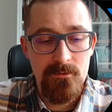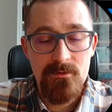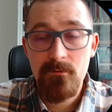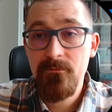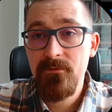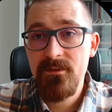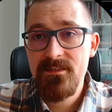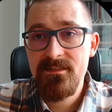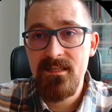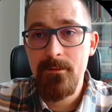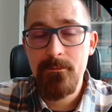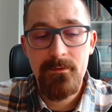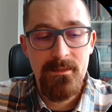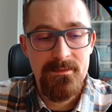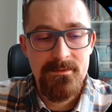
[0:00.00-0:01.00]
So first
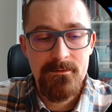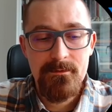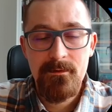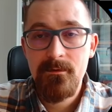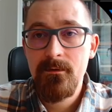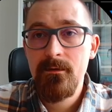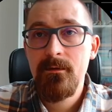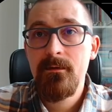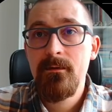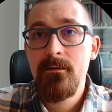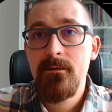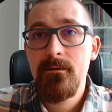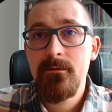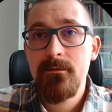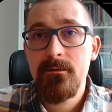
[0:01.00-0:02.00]
step, let's
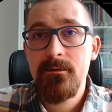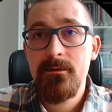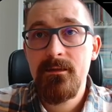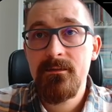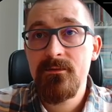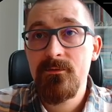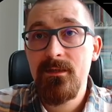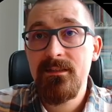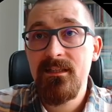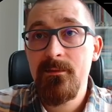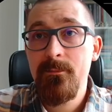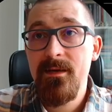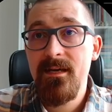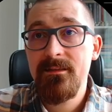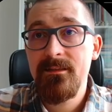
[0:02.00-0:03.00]
hit the running
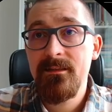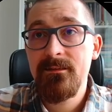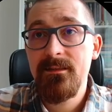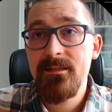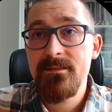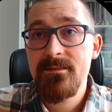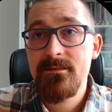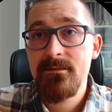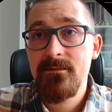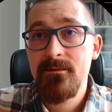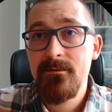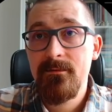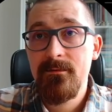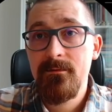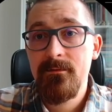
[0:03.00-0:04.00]
man and let's
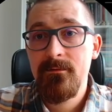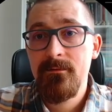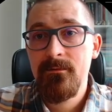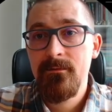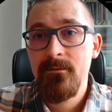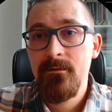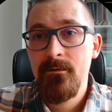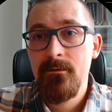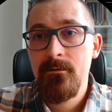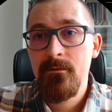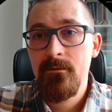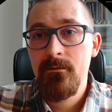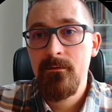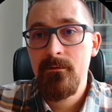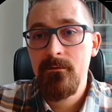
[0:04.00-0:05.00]

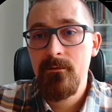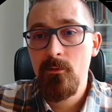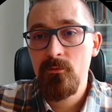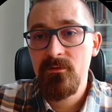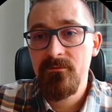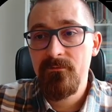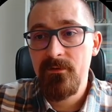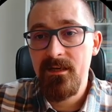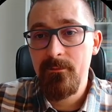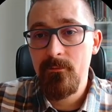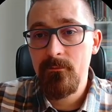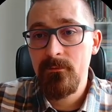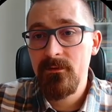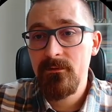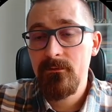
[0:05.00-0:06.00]
load
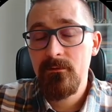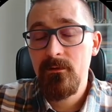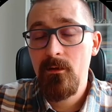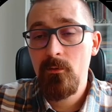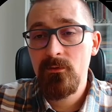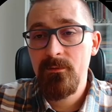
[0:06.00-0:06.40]
the